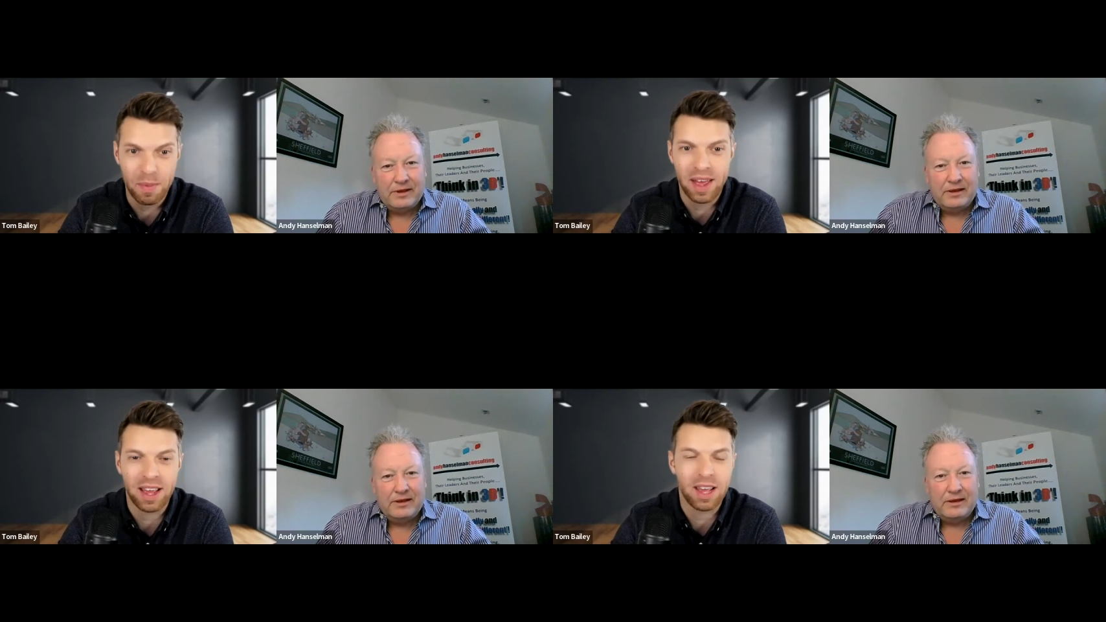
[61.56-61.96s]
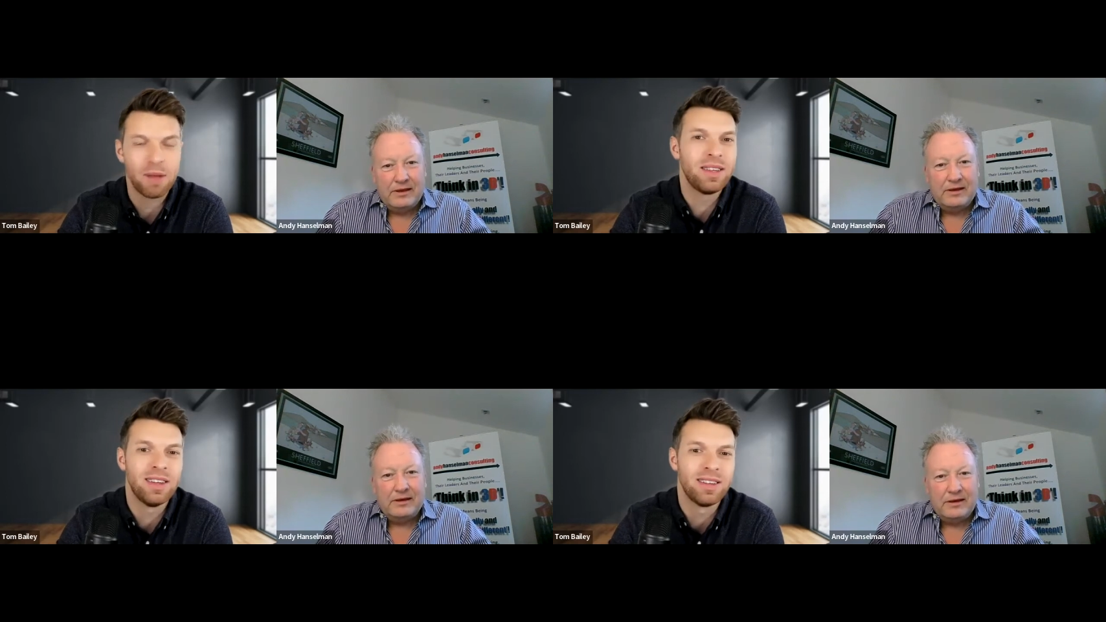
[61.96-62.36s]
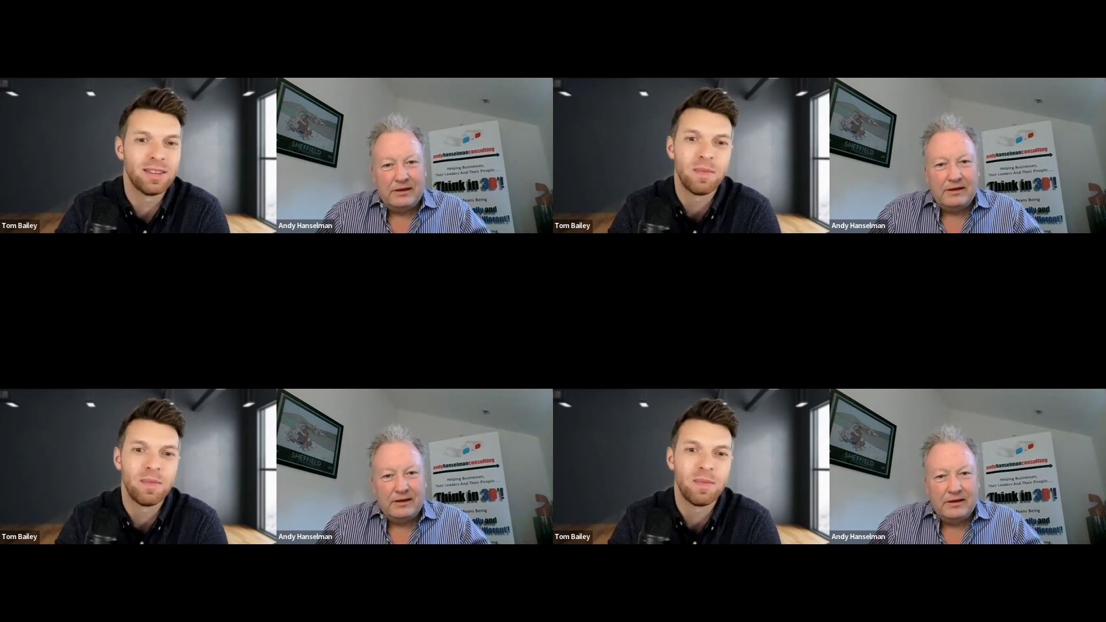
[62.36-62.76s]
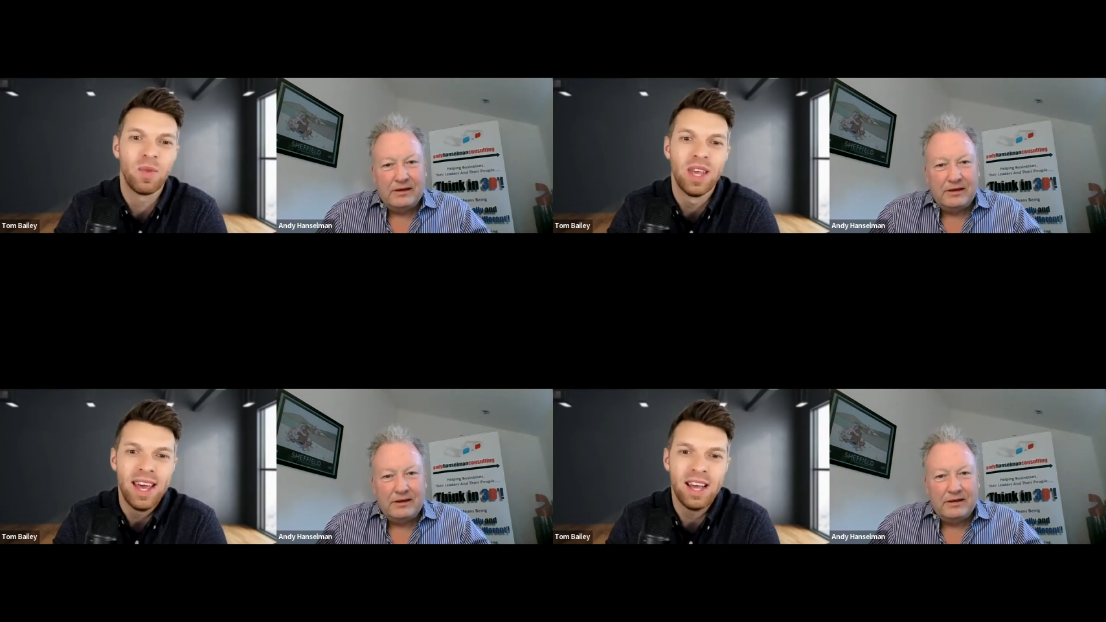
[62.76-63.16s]
Speaker 1: competitors.
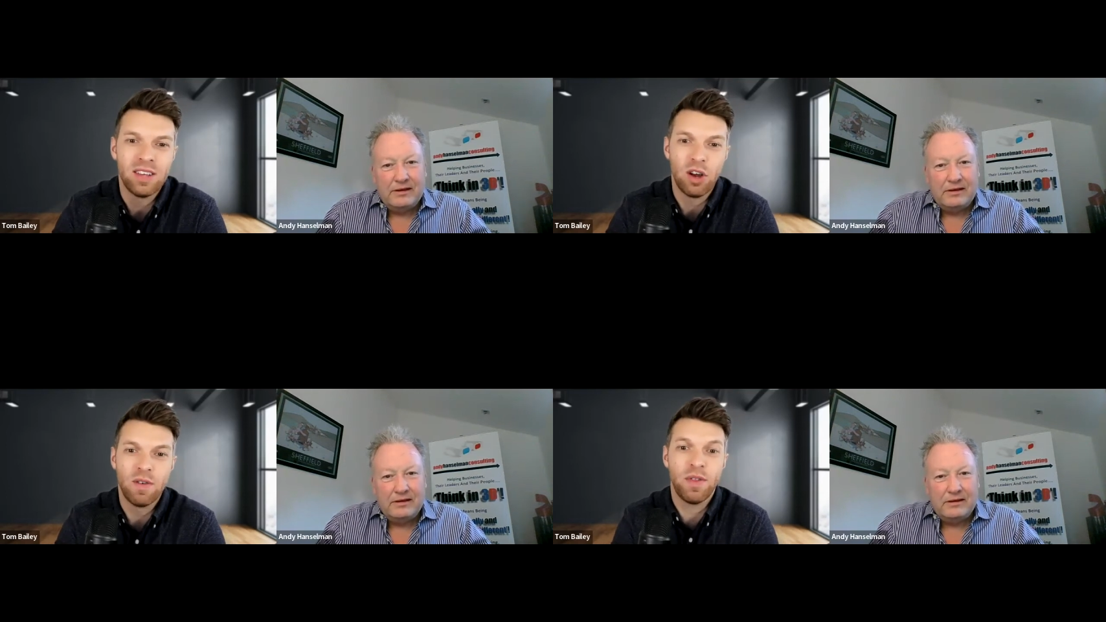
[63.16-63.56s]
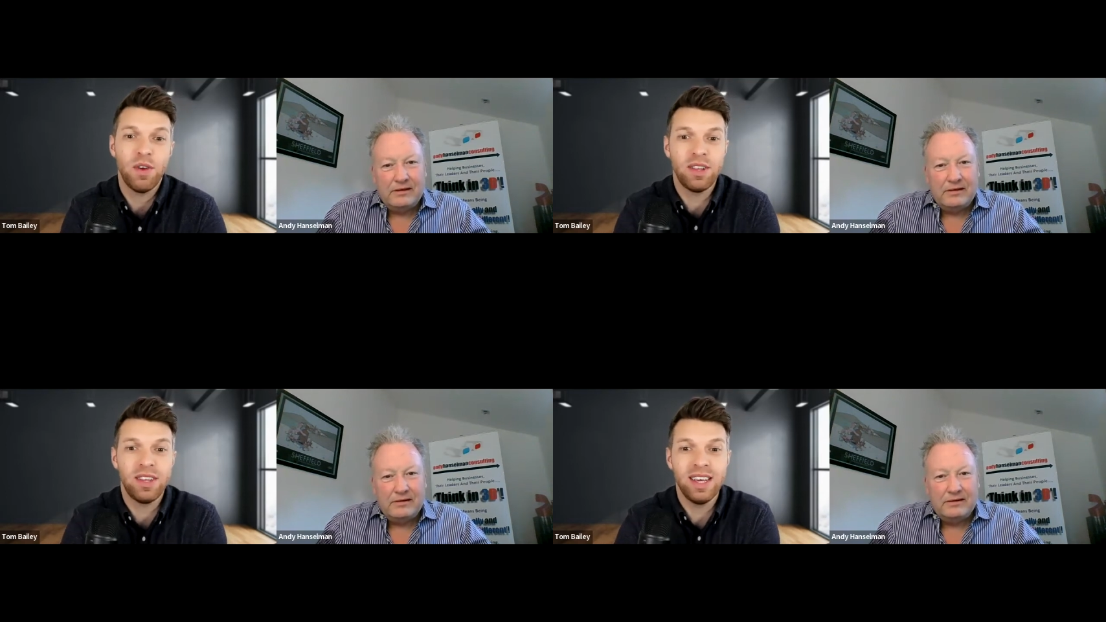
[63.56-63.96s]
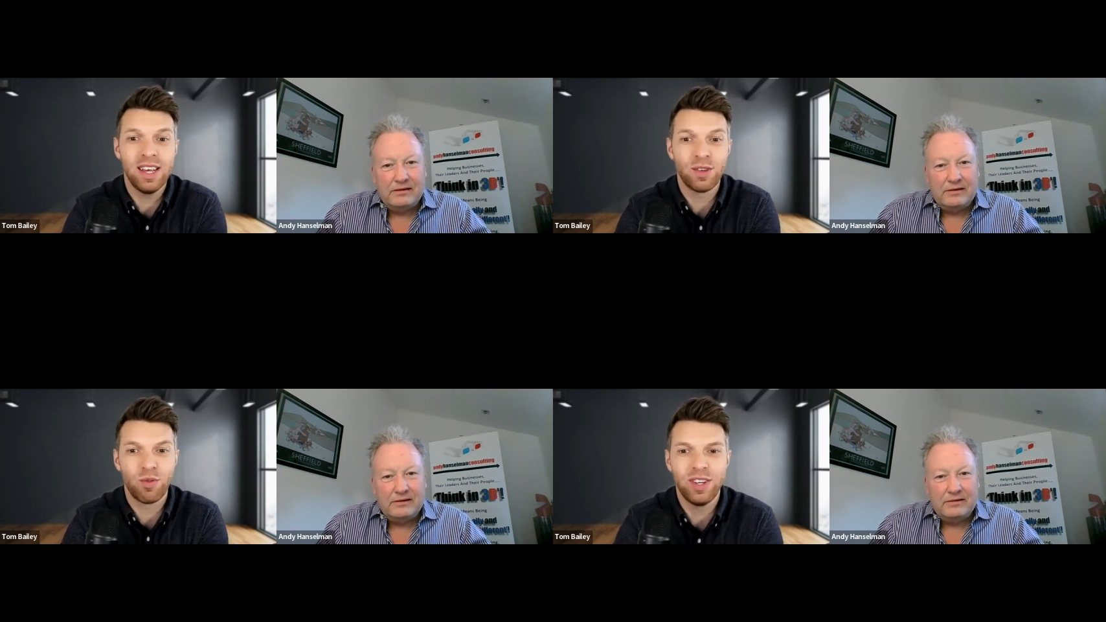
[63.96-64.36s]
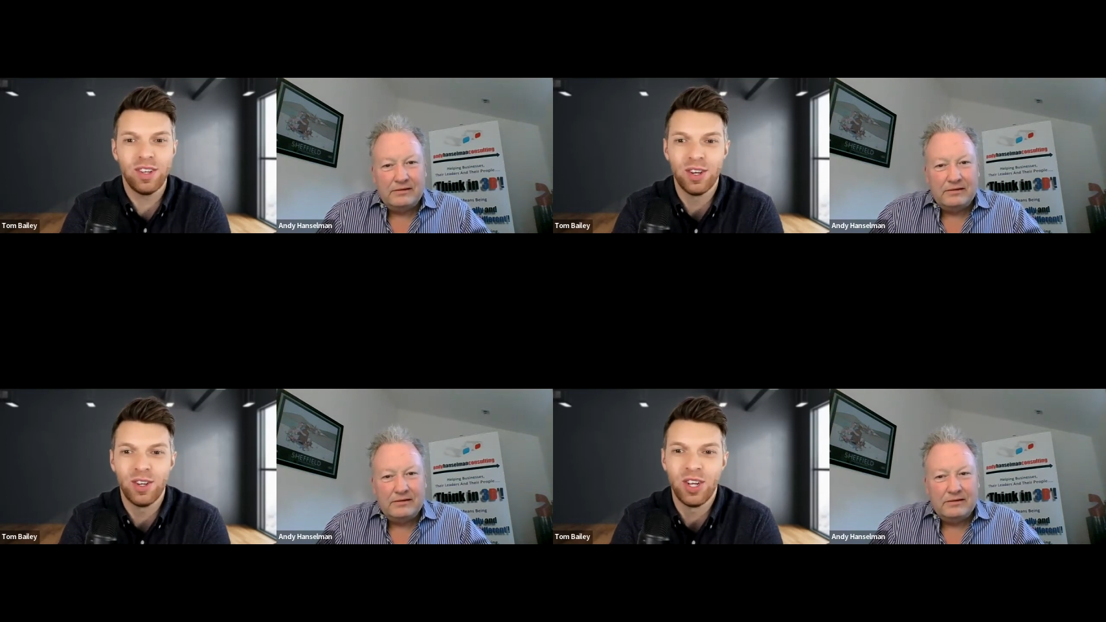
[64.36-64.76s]
He has over 30 years
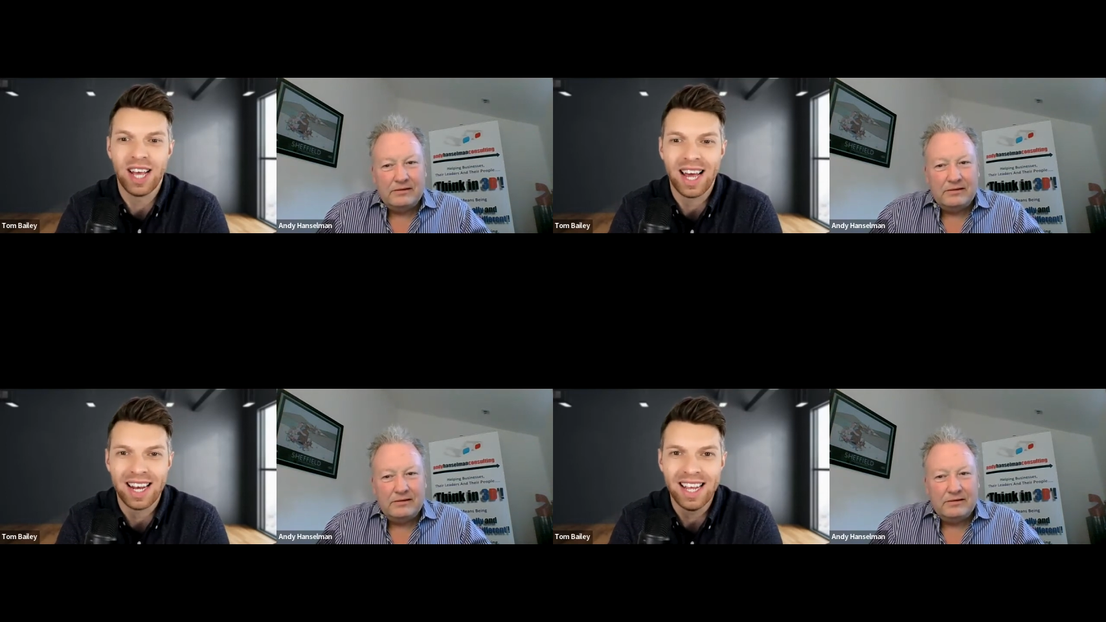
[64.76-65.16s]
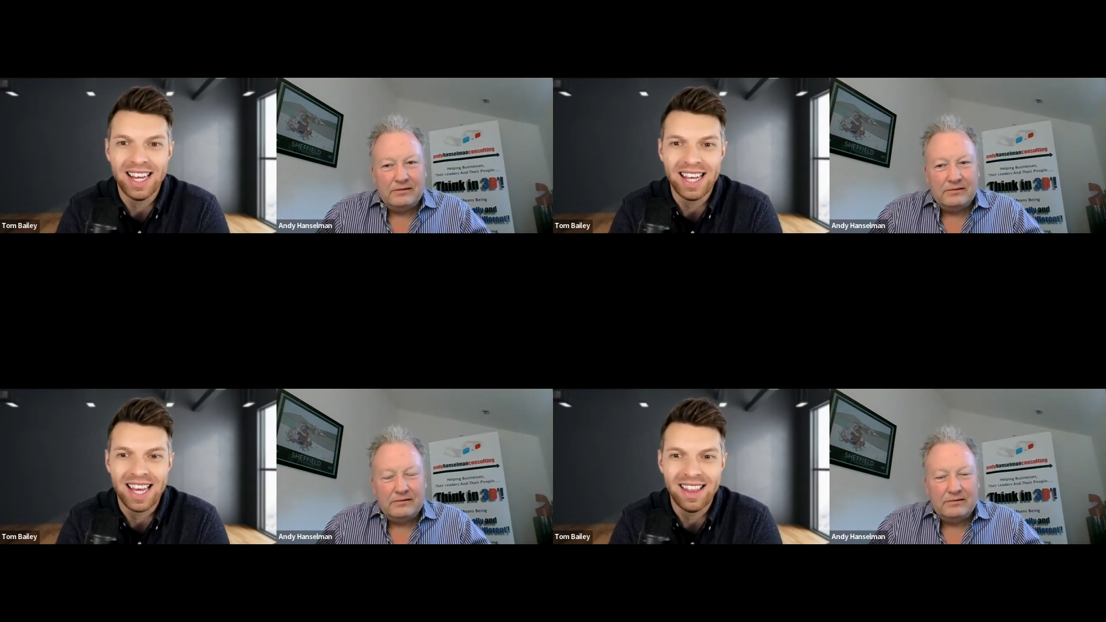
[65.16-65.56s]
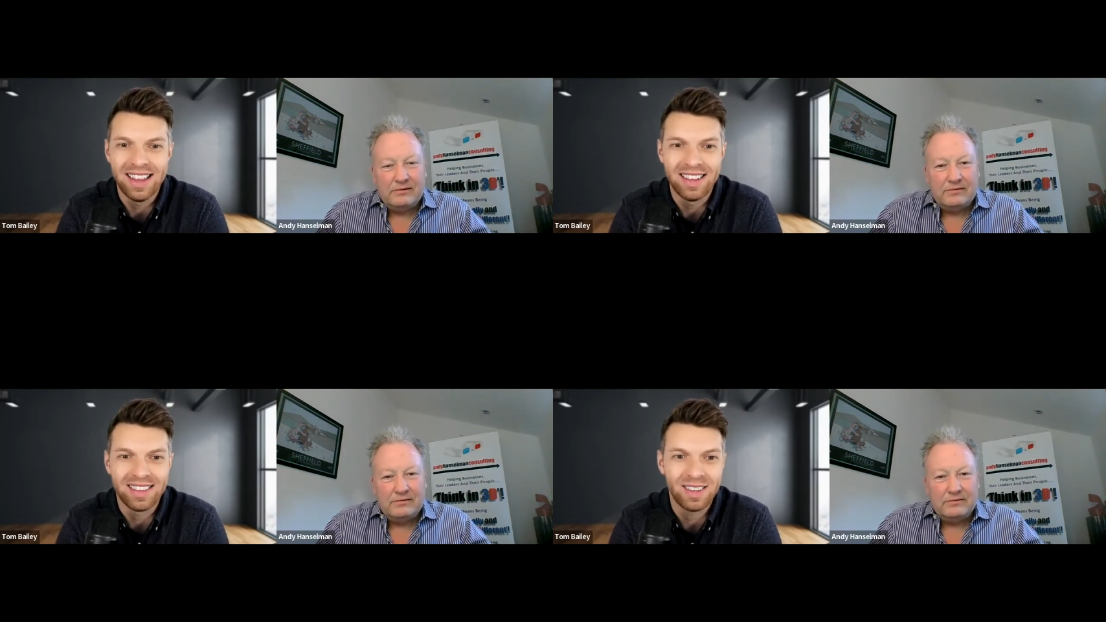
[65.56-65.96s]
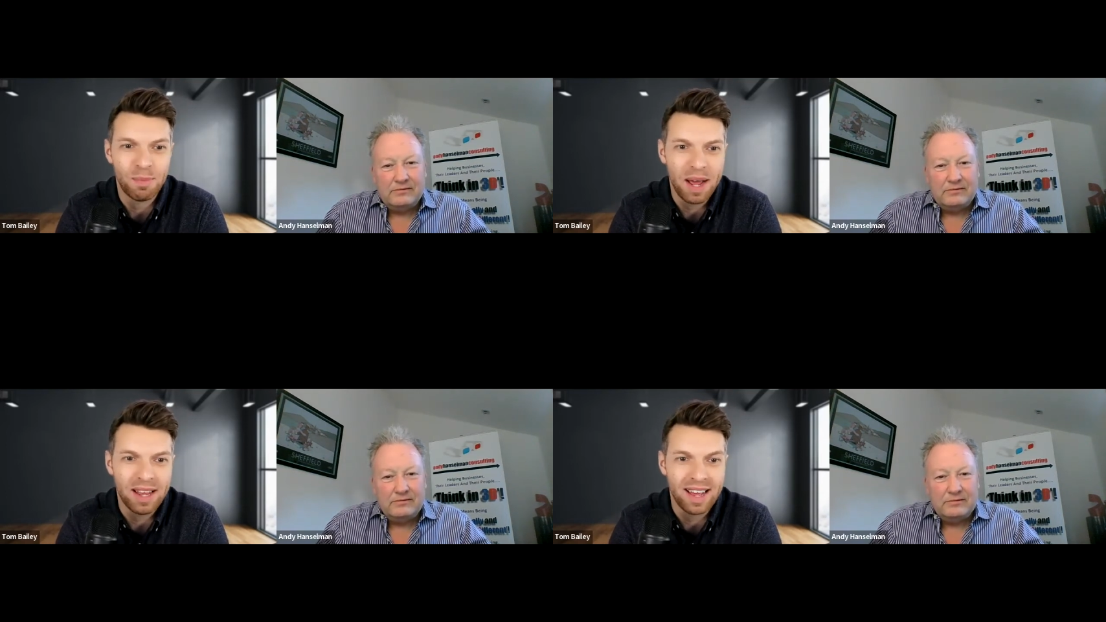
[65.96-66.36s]
researching and leading in this space,